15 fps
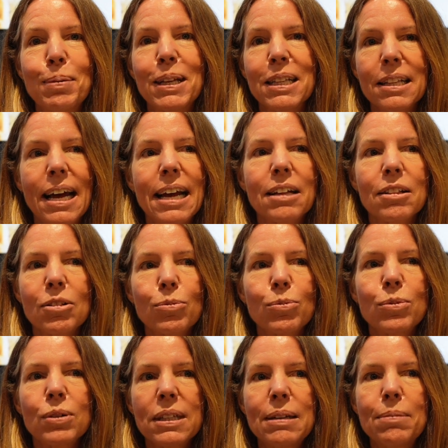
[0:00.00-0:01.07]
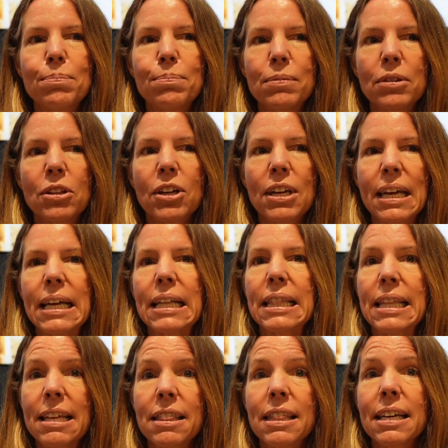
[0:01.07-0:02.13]
been like really looking
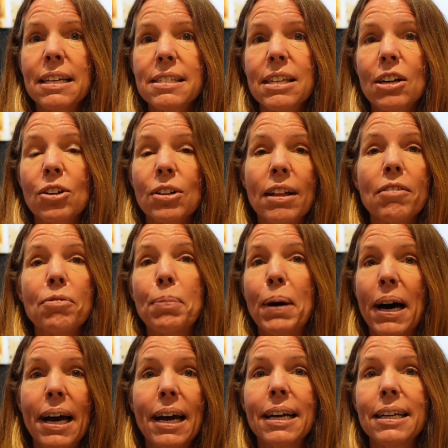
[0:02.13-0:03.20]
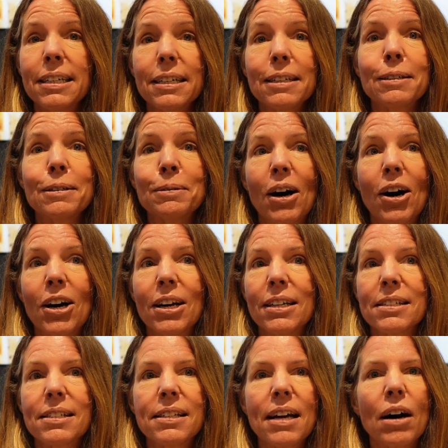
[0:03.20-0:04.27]
at things that are left behind on
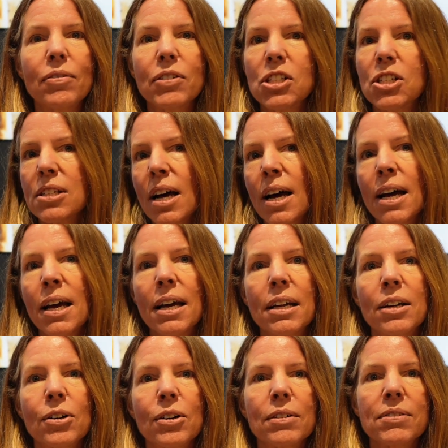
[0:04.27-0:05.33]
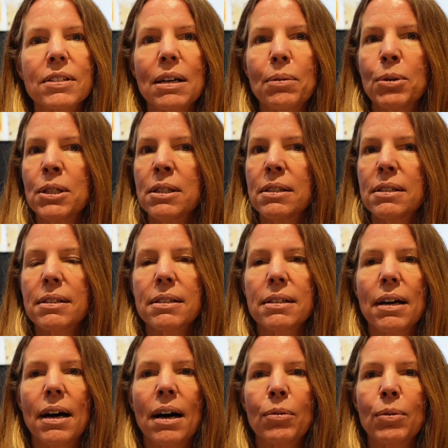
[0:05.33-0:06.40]
a salvage site, or if someone's
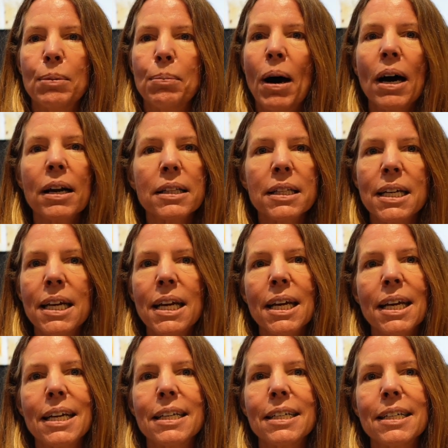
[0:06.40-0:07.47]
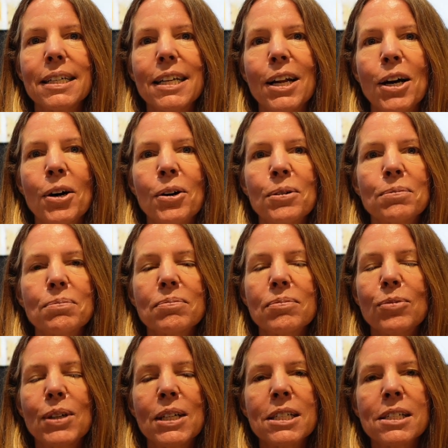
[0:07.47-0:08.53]
remodeling, and
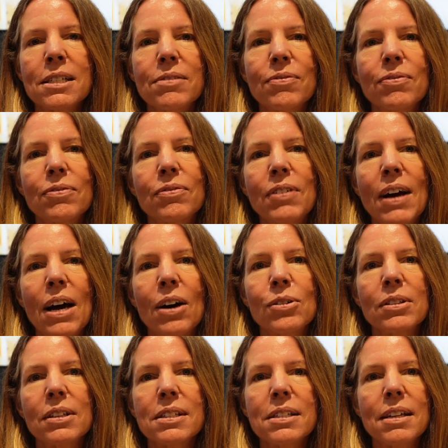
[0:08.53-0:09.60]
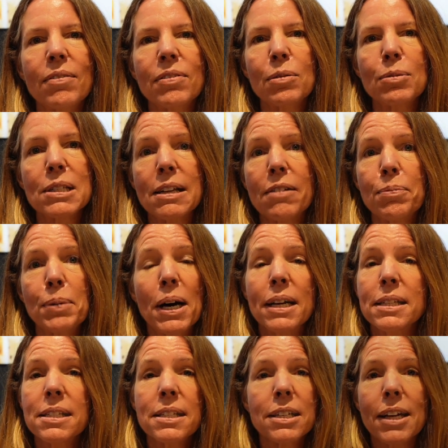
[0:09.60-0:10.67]
we just found the stuff that was left
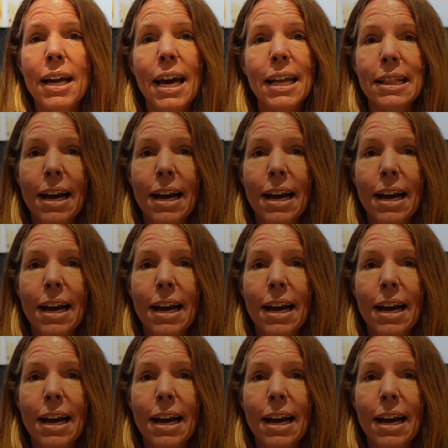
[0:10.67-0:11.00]
behind still had